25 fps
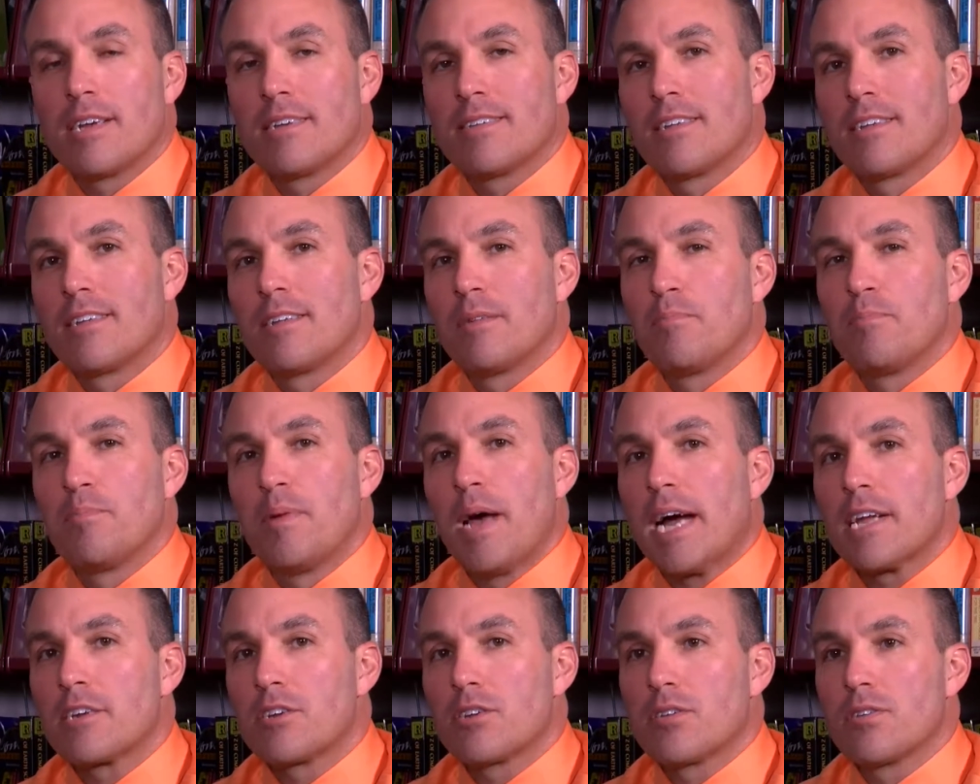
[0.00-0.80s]
has a
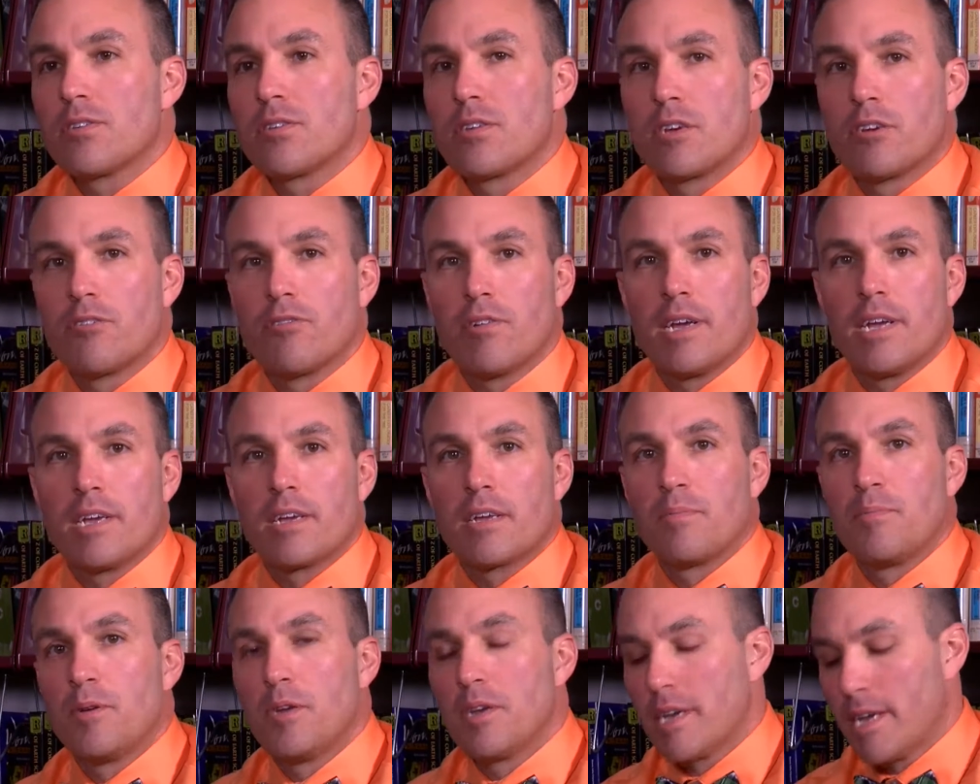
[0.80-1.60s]
bachelor's degree
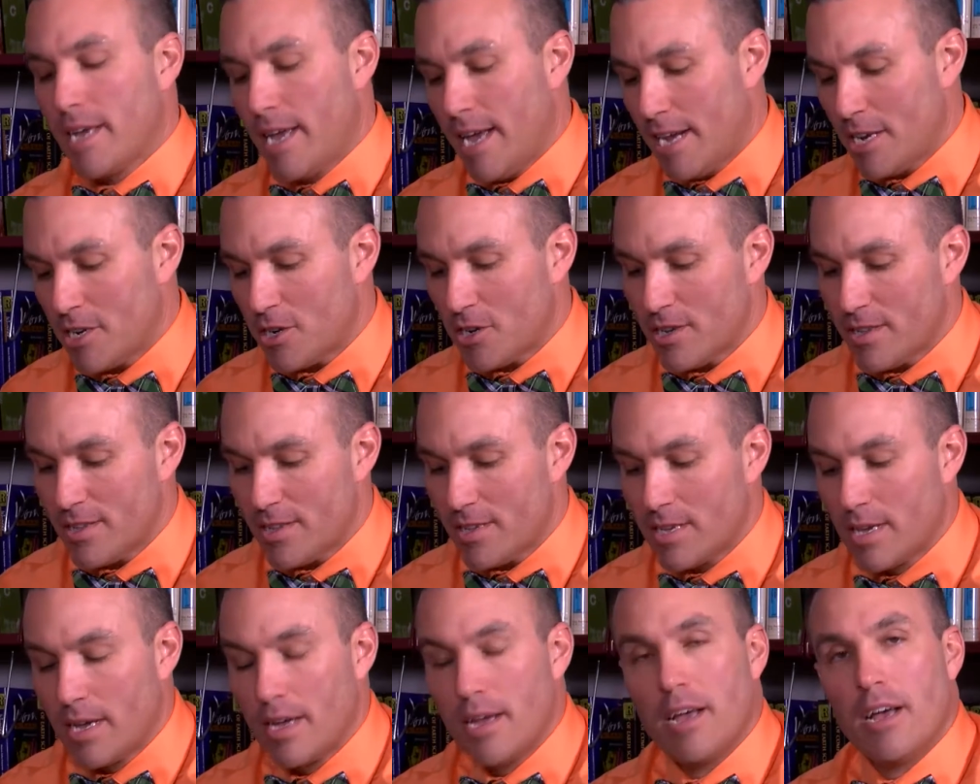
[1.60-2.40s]
in
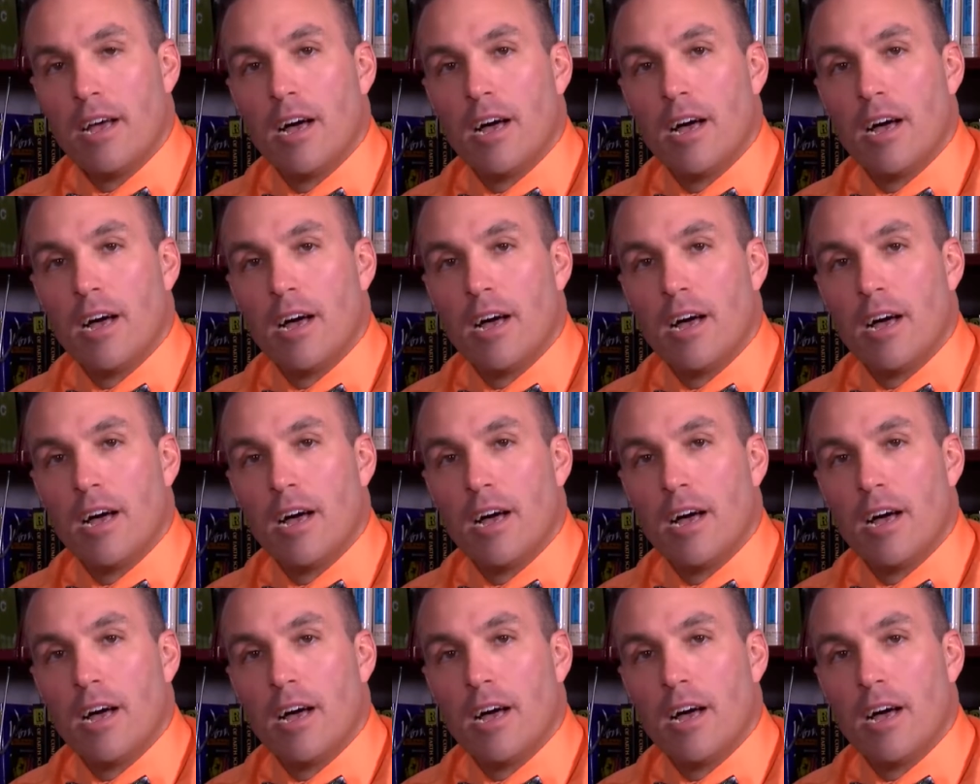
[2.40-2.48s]
communications,